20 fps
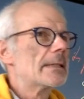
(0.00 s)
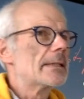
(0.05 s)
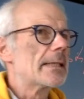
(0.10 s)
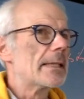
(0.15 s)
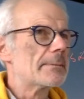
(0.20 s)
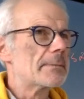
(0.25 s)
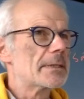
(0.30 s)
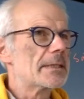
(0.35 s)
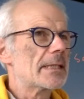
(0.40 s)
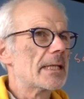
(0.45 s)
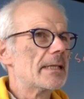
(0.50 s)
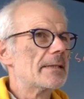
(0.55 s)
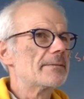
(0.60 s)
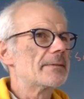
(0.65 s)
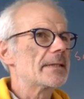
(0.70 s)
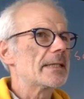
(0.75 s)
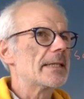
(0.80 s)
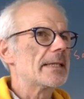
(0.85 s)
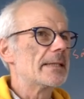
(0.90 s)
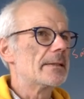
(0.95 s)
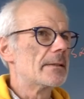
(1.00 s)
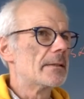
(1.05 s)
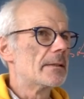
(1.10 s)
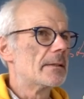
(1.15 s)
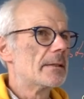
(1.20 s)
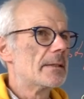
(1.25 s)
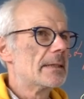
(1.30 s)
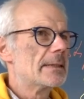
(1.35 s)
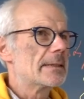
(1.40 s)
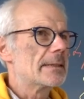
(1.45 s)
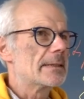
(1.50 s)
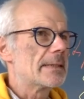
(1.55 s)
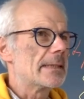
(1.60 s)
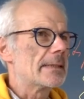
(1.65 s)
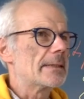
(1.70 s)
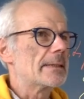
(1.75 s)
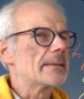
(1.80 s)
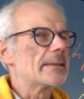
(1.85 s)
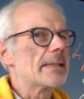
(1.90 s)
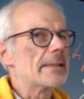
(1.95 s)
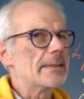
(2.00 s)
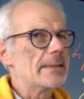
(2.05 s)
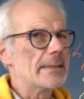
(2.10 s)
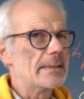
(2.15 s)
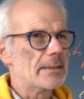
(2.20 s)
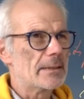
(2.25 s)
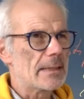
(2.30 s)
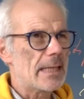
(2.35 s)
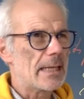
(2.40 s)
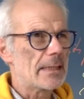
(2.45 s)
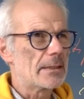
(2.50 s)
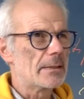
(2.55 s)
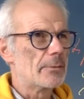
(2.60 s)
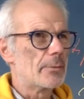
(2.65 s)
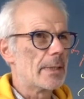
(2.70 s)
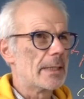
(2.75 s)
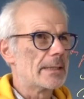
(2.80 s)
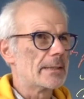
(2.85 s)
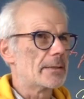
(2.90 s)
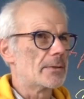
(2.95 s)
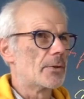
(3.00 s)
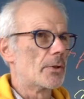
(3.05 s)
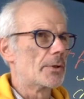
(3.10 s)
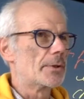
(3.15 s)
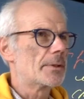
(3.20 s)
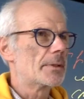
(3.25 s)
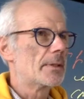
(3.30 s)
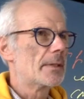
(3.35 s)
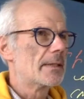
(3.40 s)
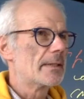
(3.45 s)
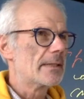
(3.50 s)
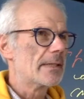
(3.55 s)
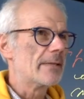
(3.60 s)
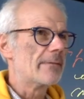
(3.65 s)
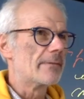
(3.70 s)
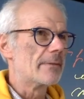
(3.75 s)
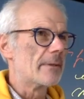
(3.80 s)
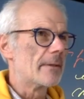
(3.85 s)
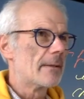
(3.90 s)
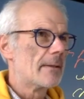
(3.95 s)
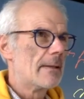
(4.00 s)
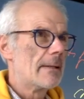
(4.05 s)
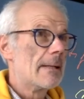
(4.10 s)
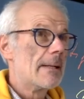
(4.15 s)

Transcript: themselves in a setting that is otherwise not given.